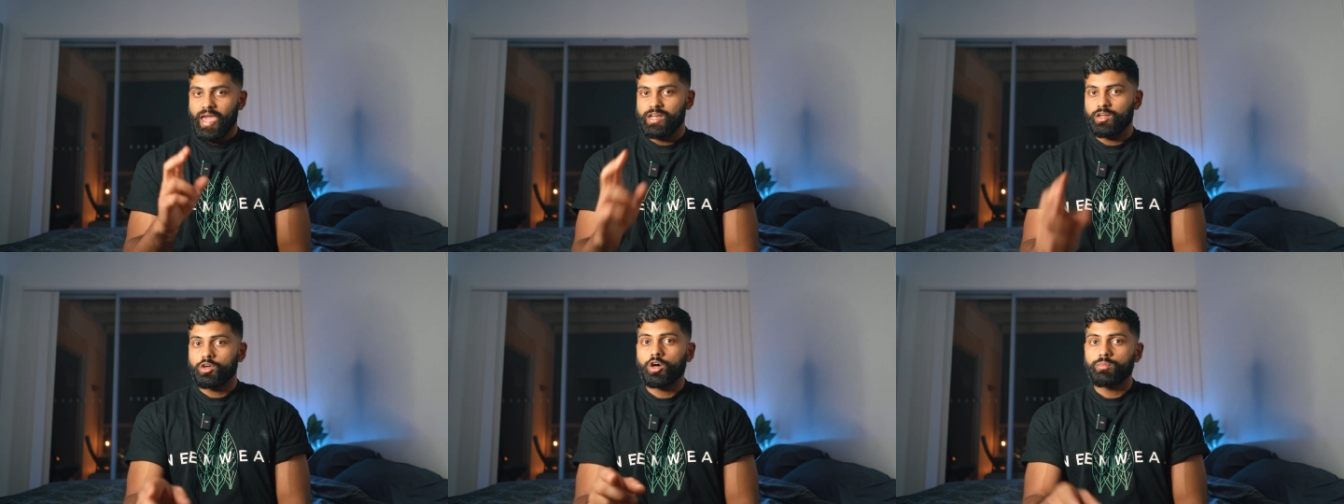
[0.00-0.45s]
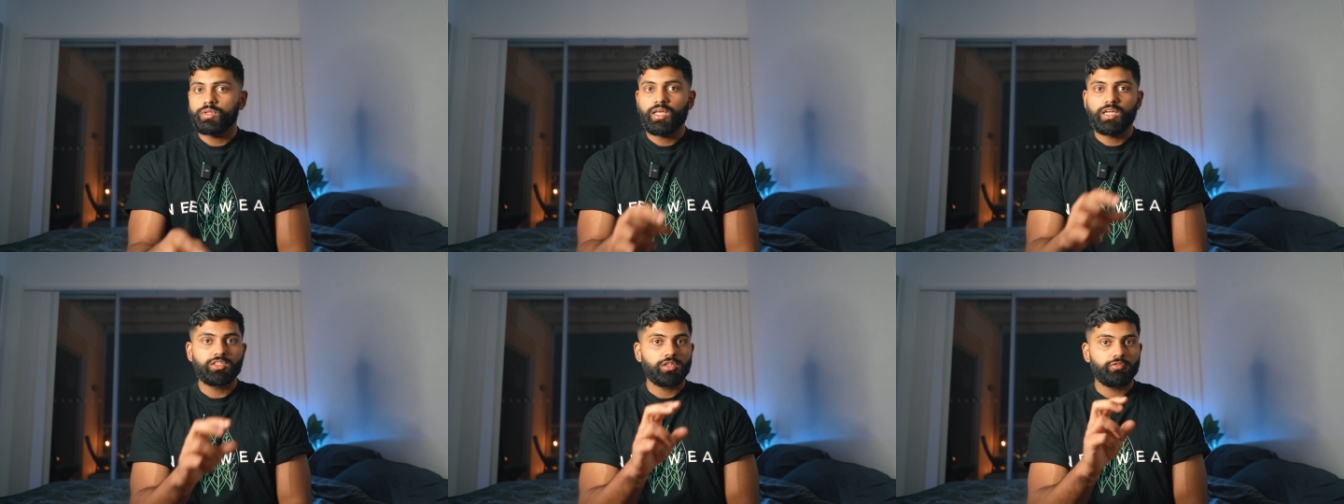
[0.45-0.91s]
And a
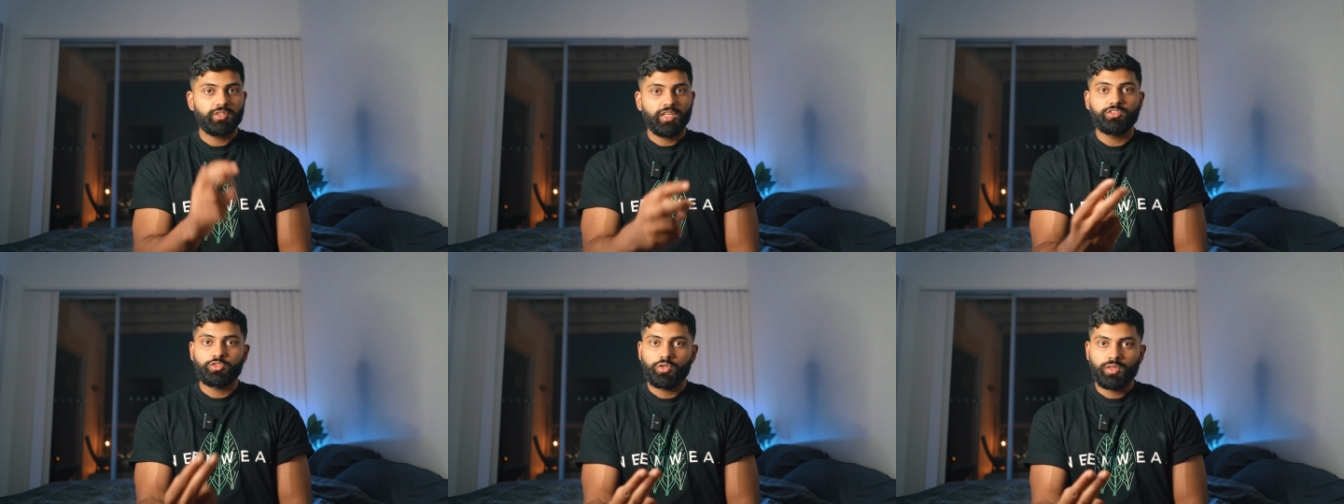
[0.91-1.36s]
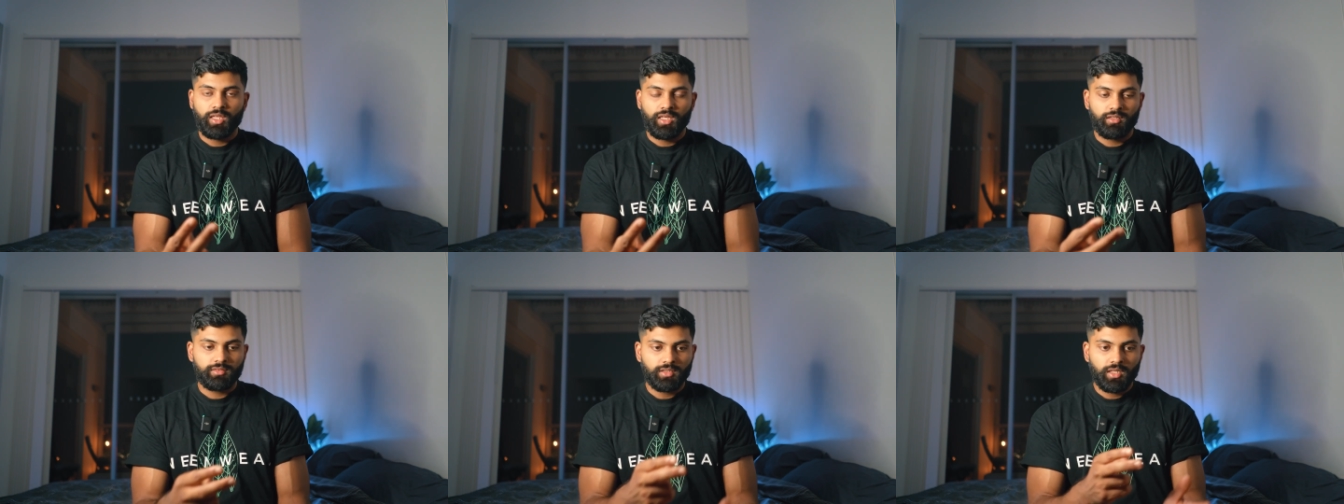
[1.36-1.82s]
combination of these two
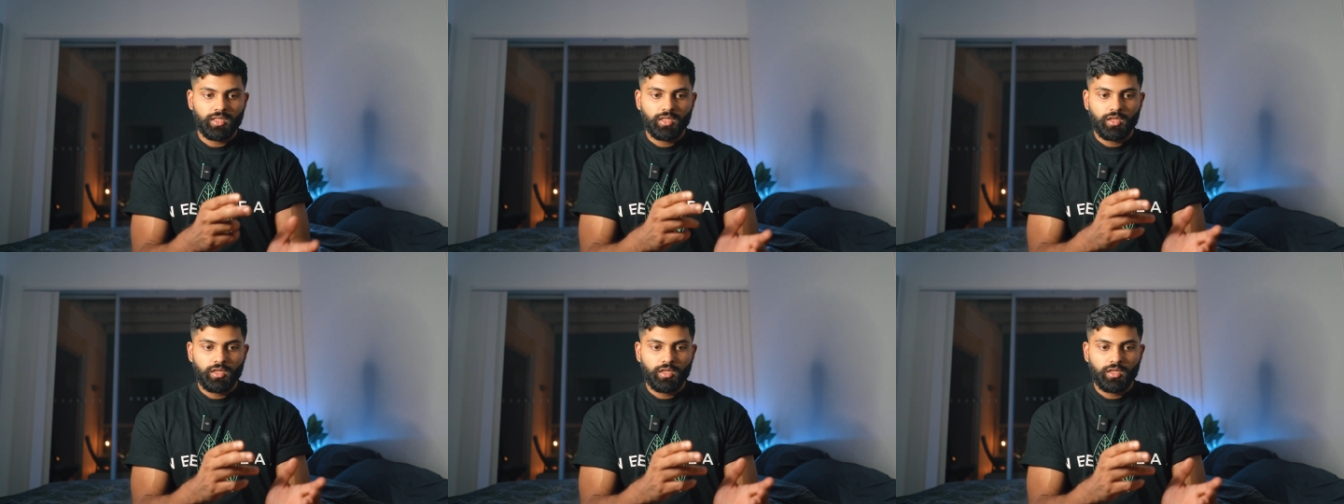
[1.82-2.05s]
things,